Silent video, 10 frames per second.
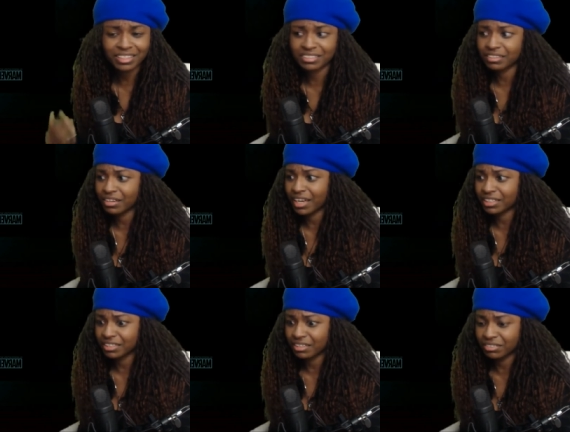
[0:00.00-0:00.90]
So I'm
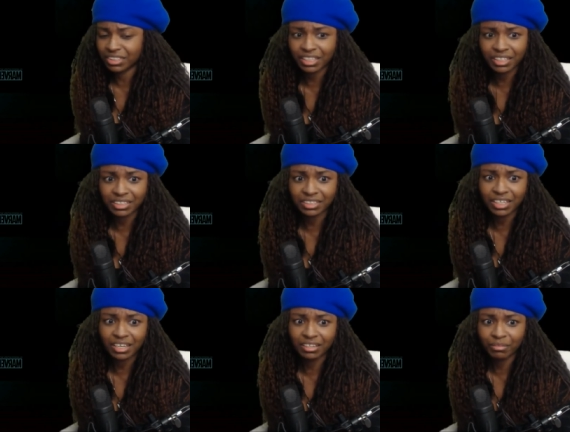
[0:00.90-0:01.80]
actually going to check that shit
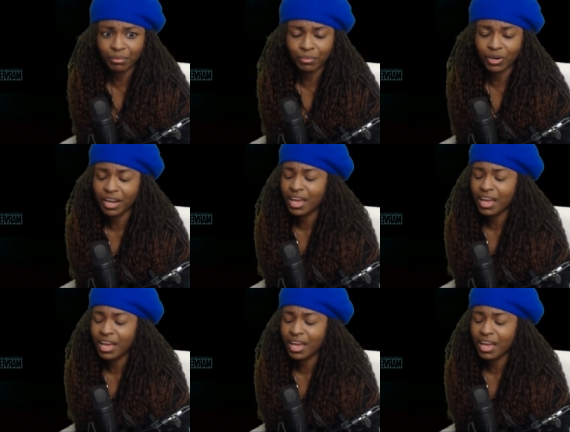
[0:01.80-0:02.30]
out a little bit more.